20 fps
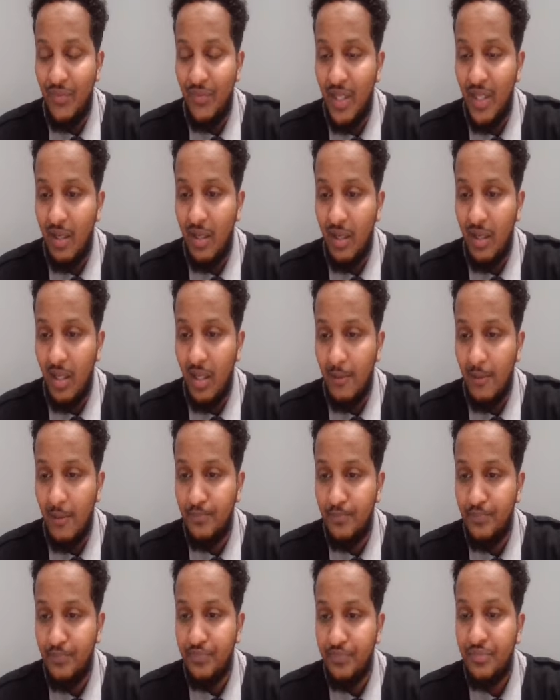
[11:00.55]
They
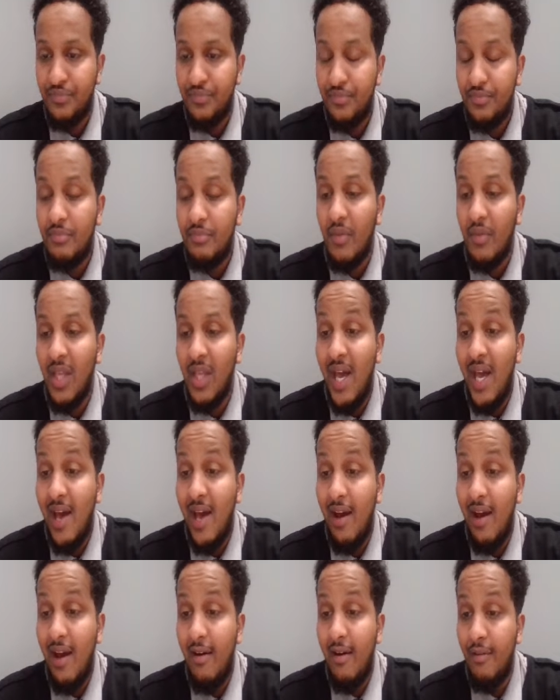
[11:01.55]

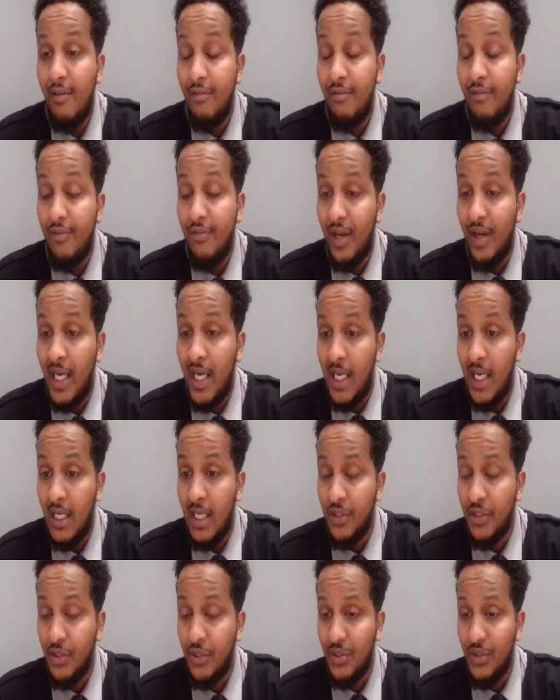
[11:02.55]
have,
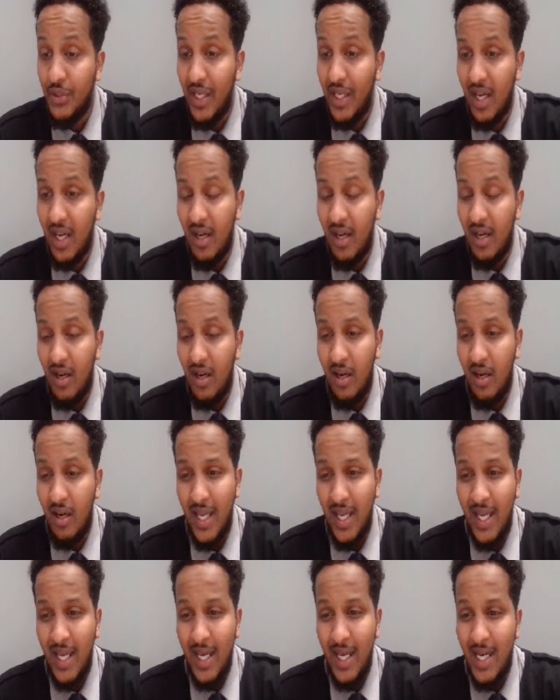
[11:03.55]
the
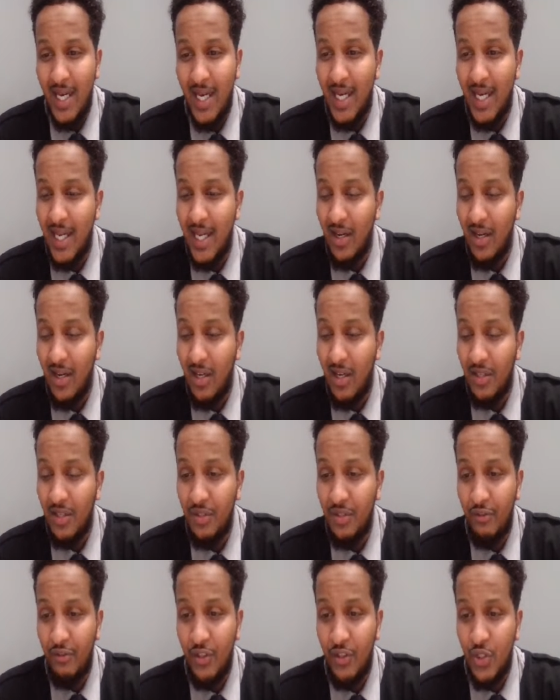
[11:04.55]
AI,
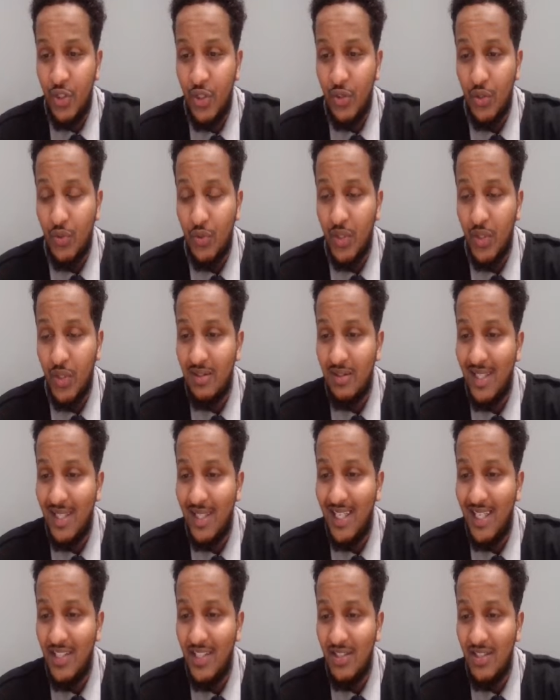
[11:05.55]
artificial
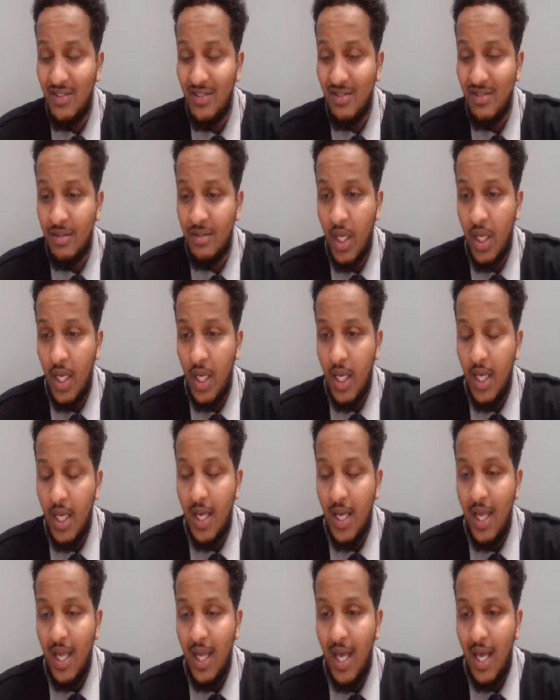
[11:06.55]
intelligence,
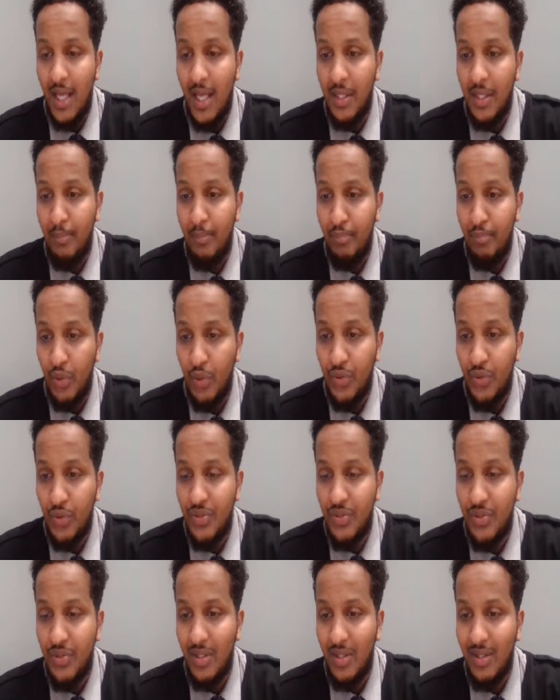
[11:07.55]
the
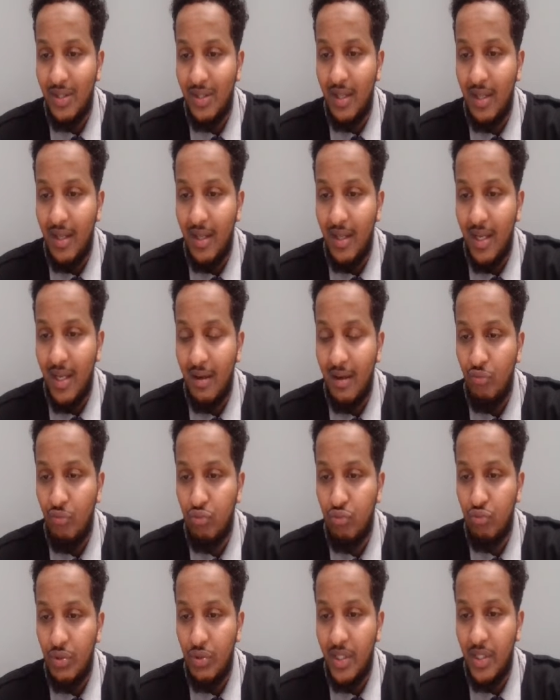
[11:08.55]
bots. They are
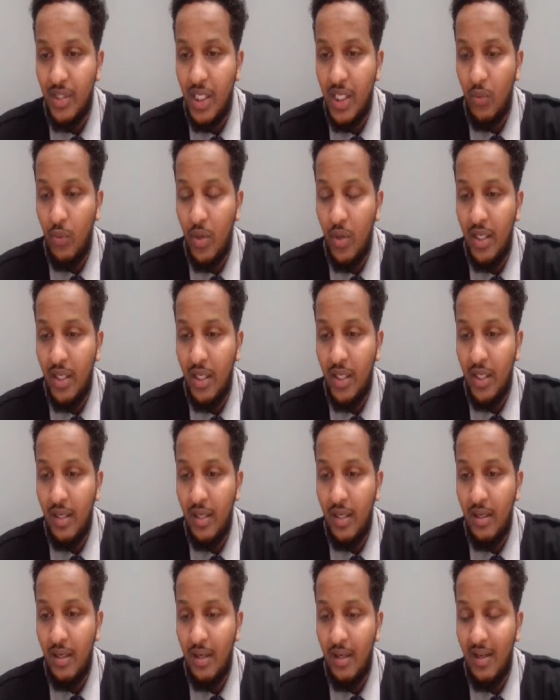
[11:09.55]
really
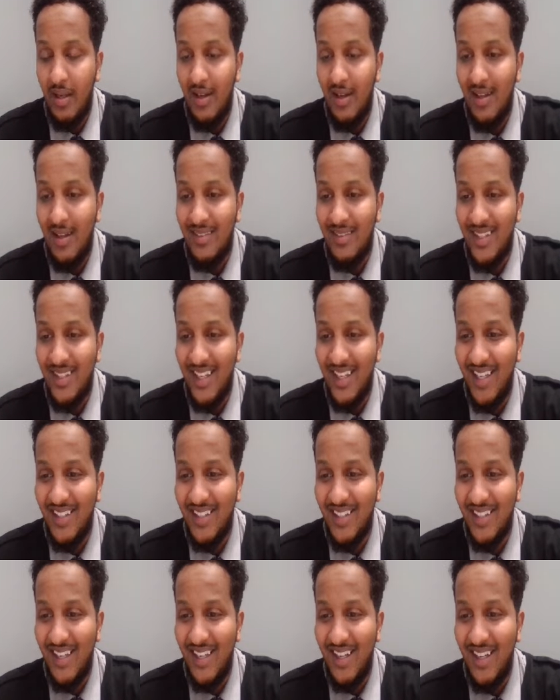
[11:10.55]
working day
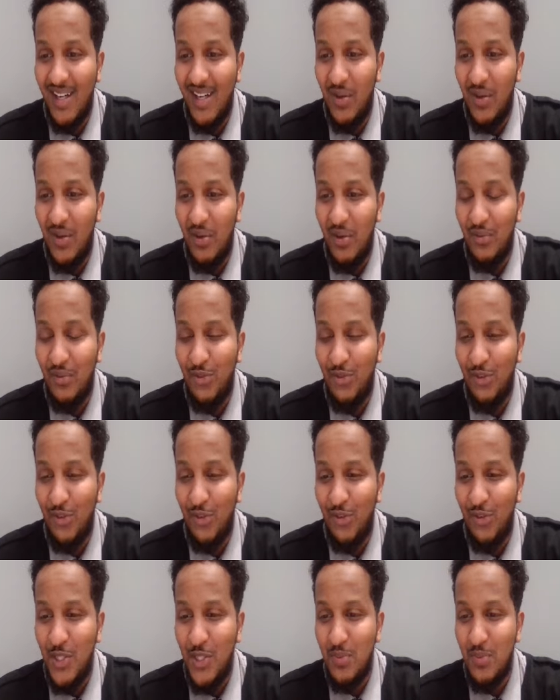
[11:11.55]
in day out for
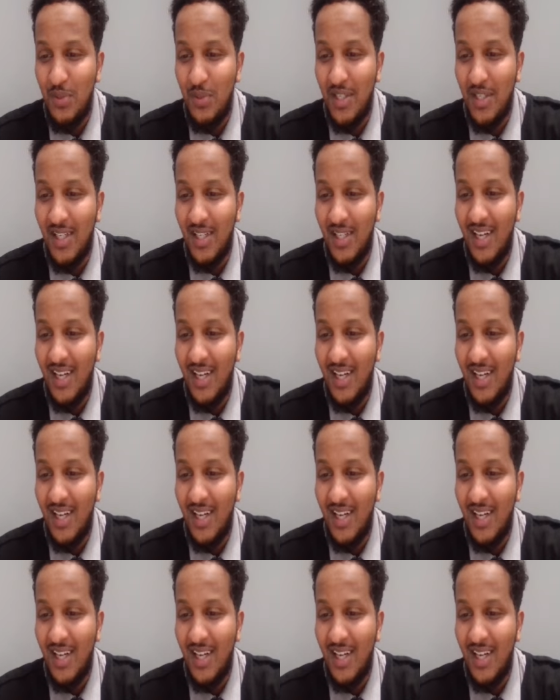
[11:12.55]
Facebook